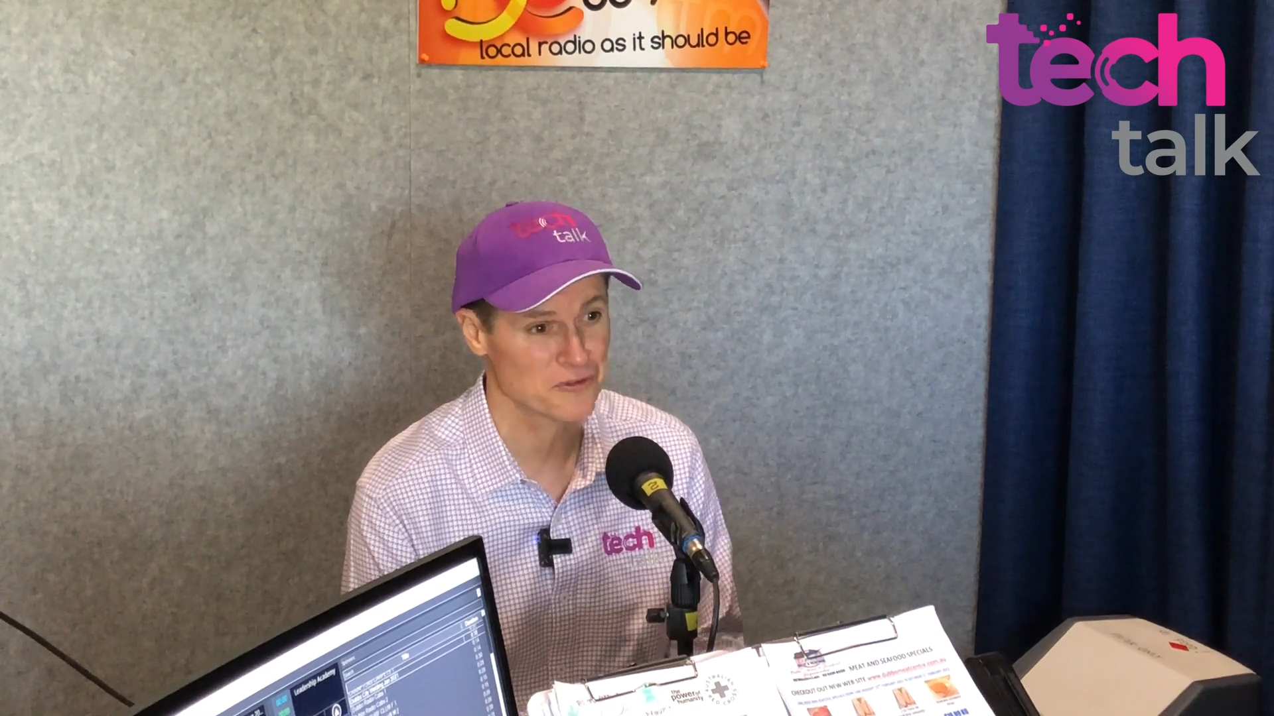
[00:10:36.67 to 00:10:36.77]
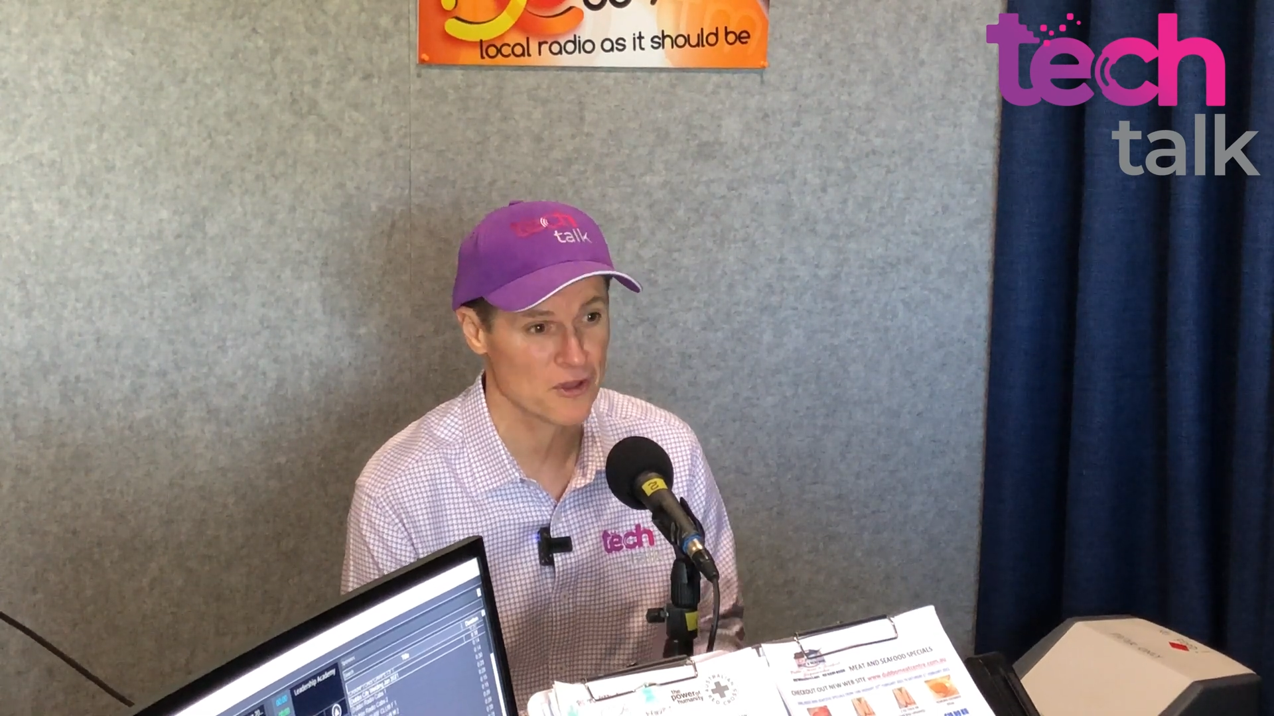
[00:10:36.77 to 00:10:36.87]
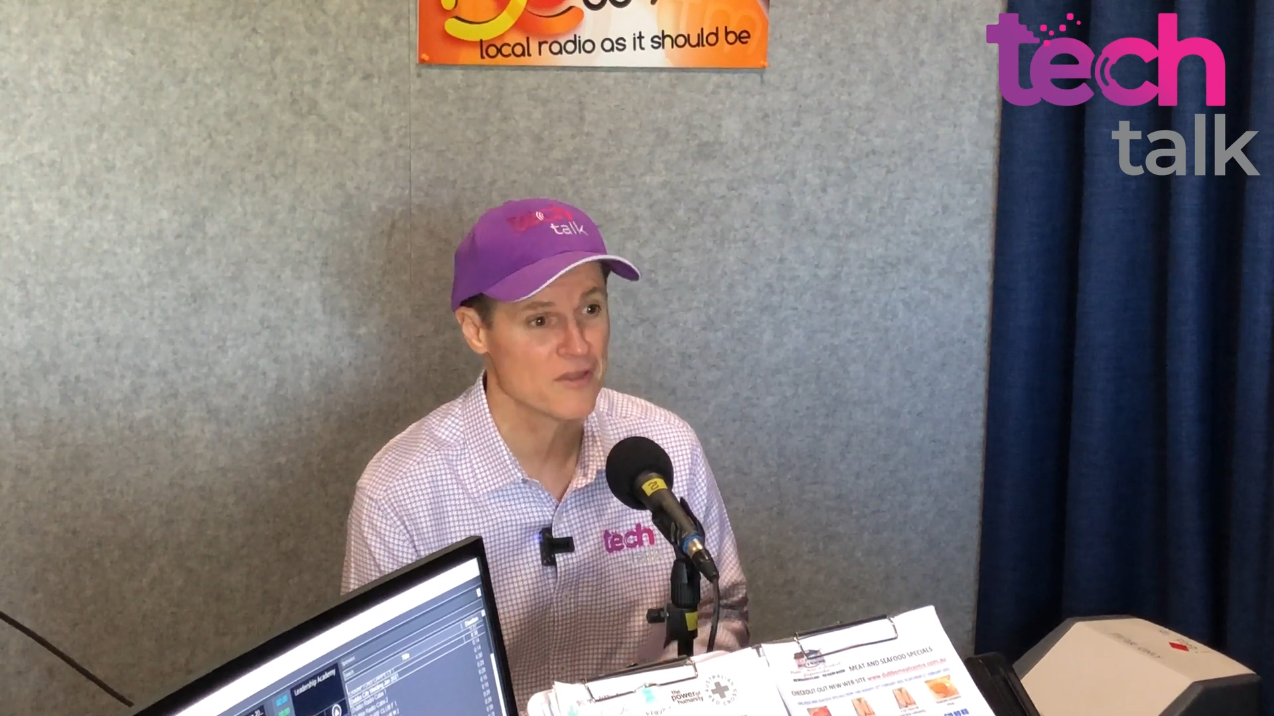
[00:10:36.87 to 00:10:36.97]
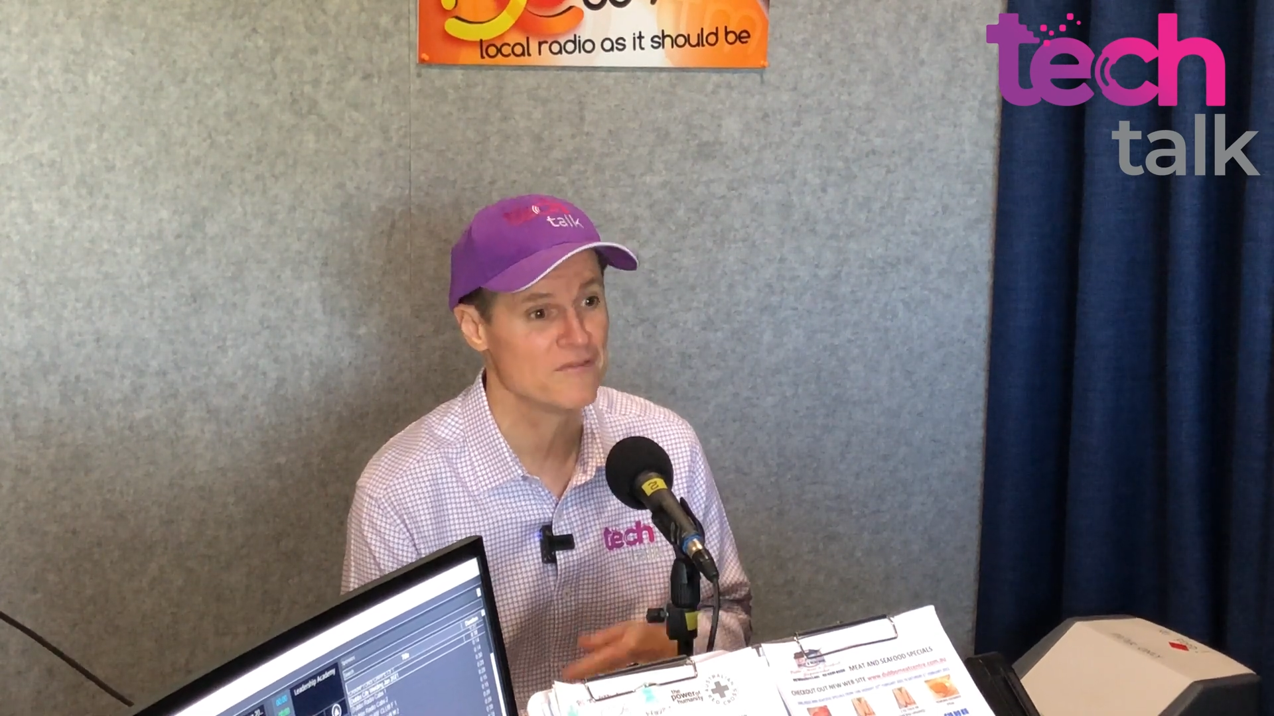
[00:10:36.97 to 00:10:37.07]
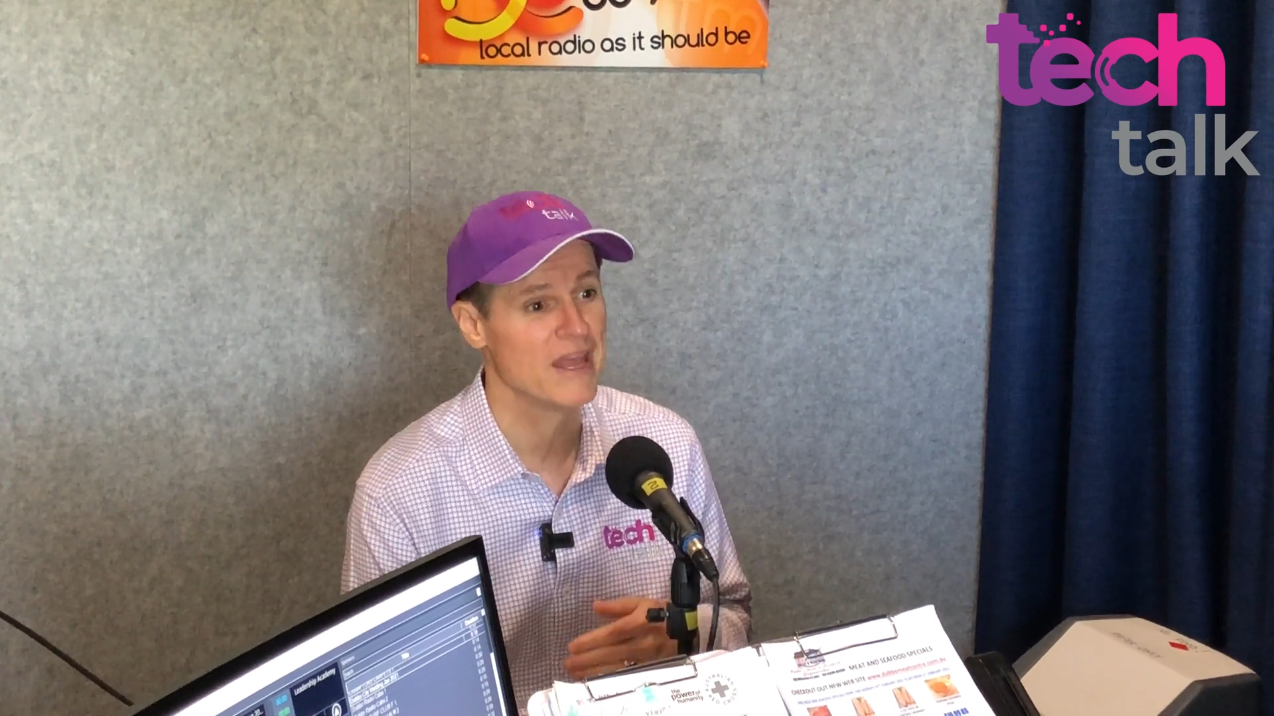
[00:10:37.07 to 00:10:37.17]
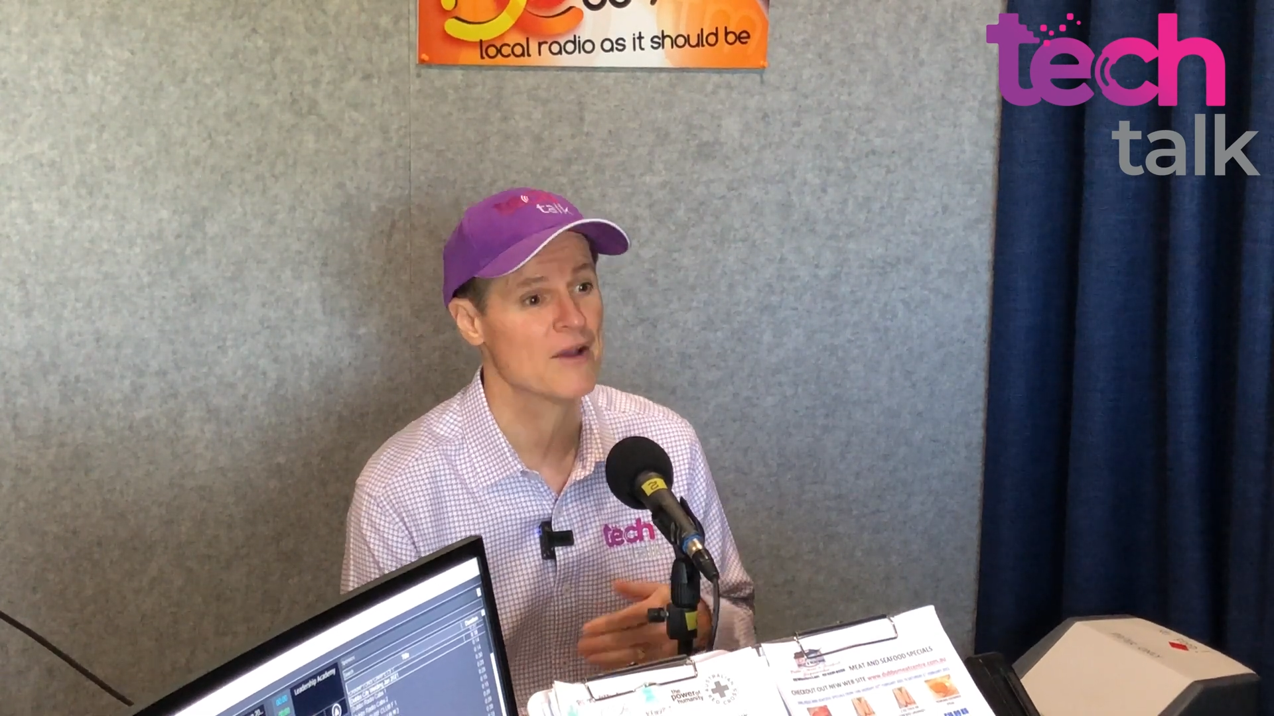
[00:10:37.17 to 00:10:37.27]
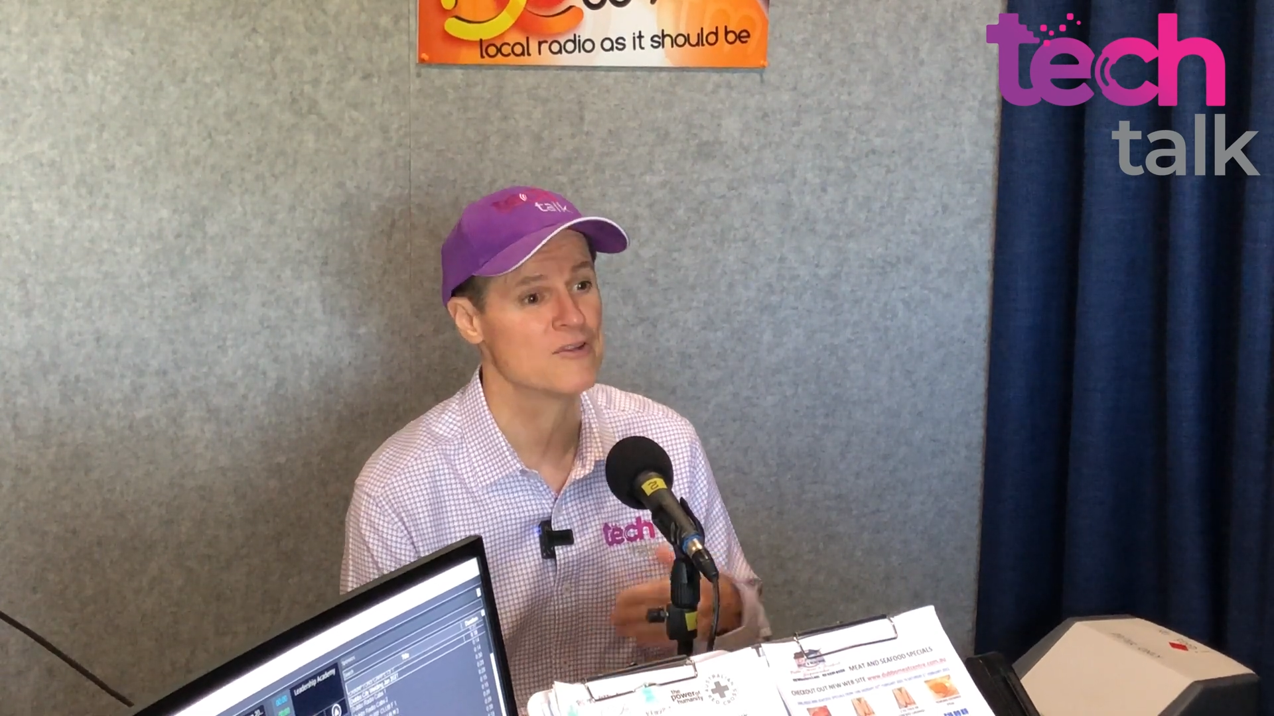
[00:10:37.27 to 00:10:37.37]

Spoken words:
so they're now